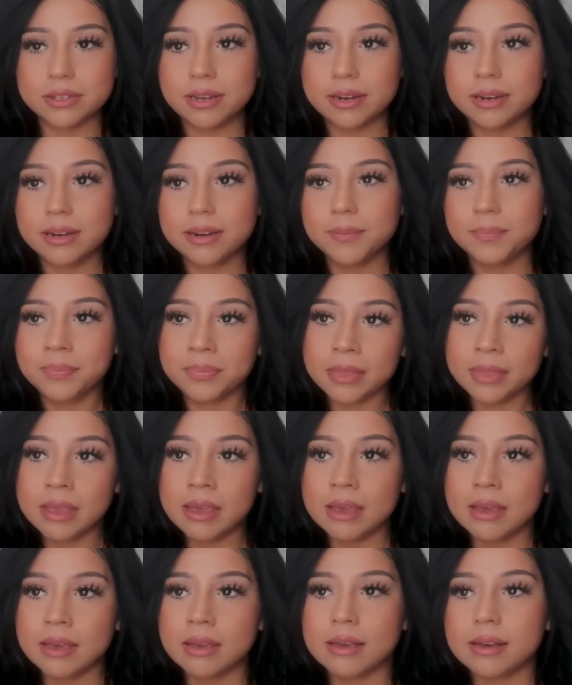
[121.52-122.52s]
here.
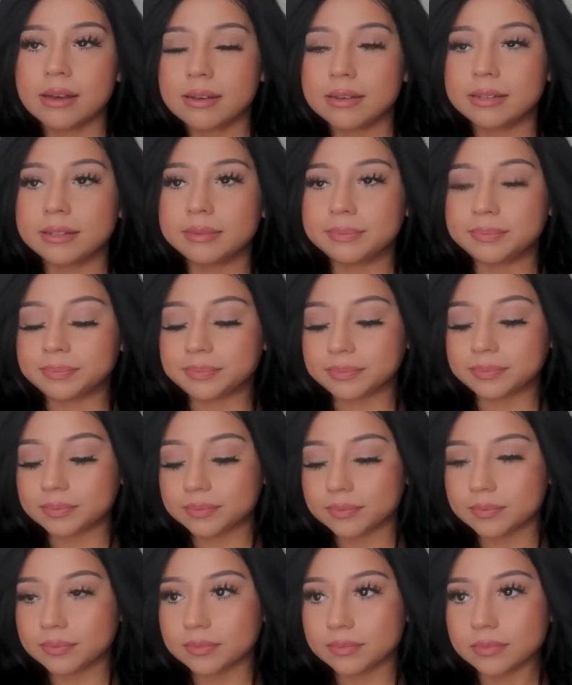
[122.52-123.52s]

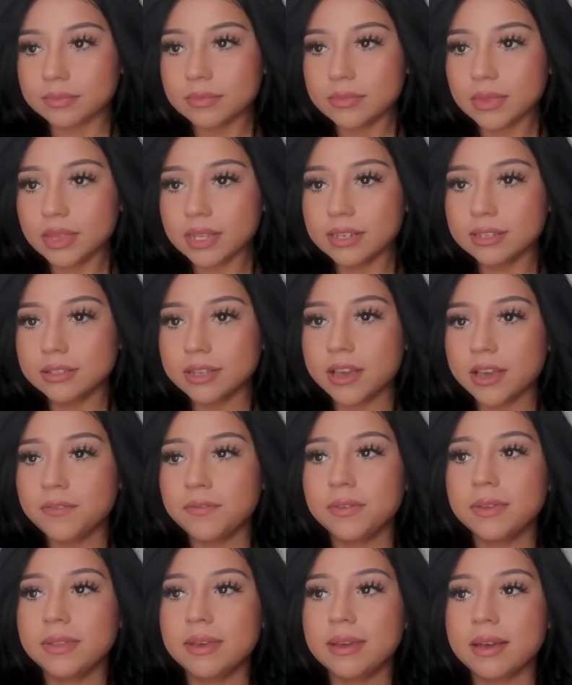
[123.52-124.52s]
So I
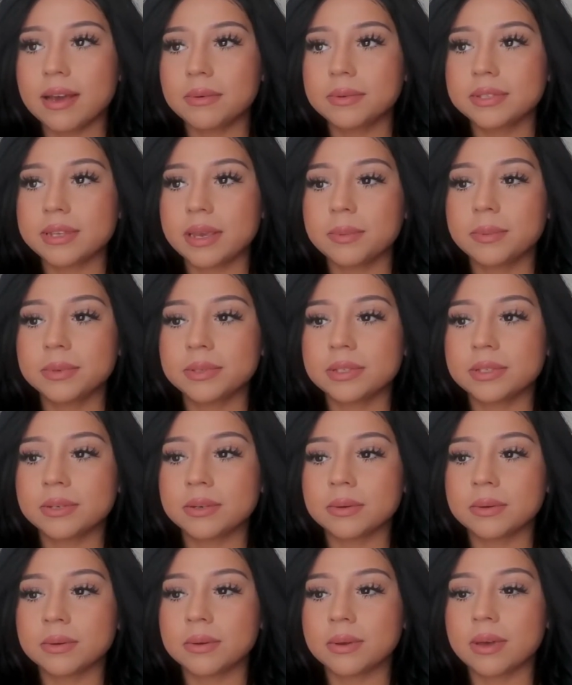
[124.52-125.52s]
feel like I was able
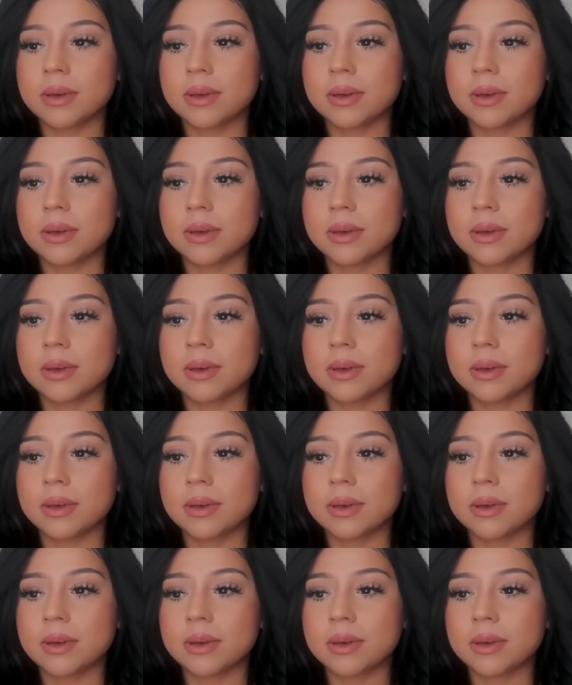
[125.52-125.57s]
to